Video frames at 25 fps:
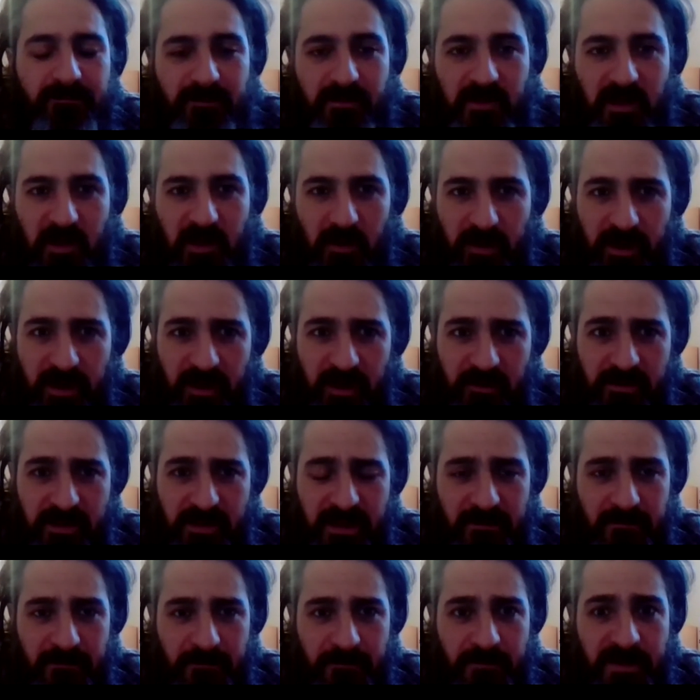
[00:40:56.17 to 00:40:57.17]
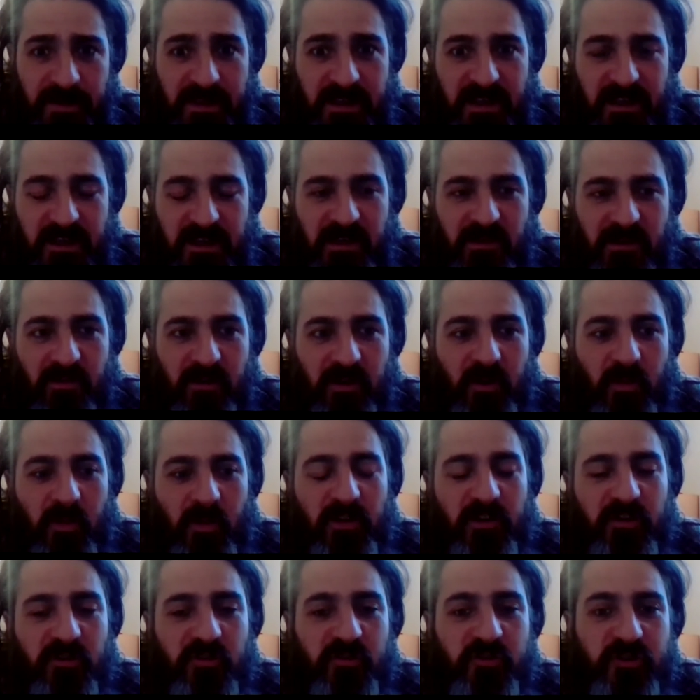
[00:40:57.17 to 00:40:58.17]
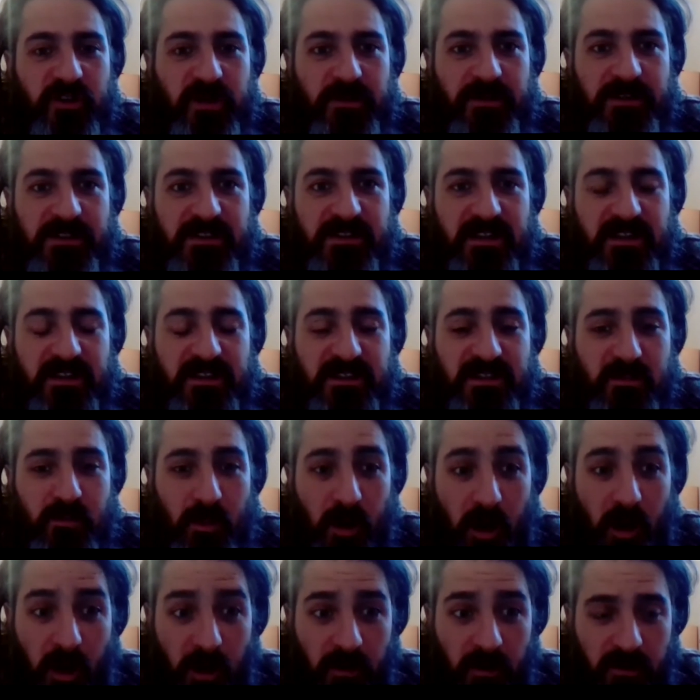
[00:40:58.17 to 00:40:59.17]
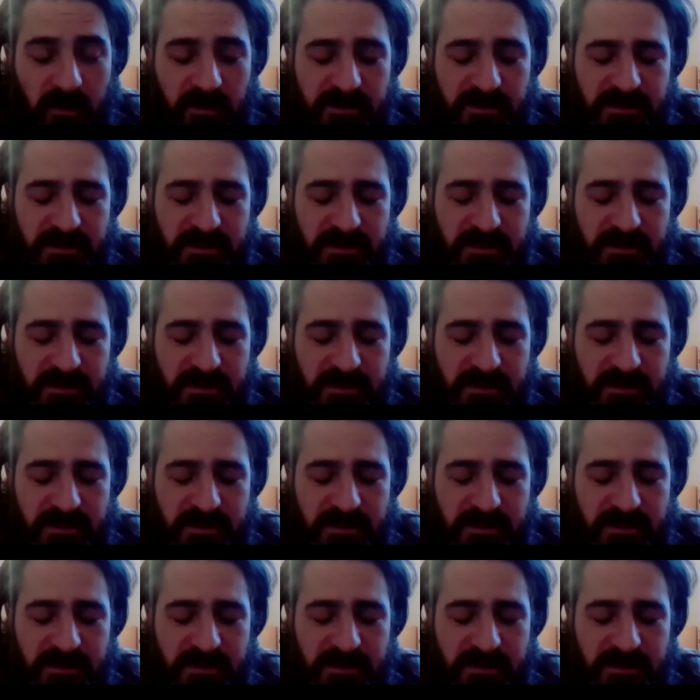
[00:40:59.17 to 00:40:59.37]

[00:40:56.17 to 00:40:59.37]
8 or 10 feet, or you want your shrub to stay smaller,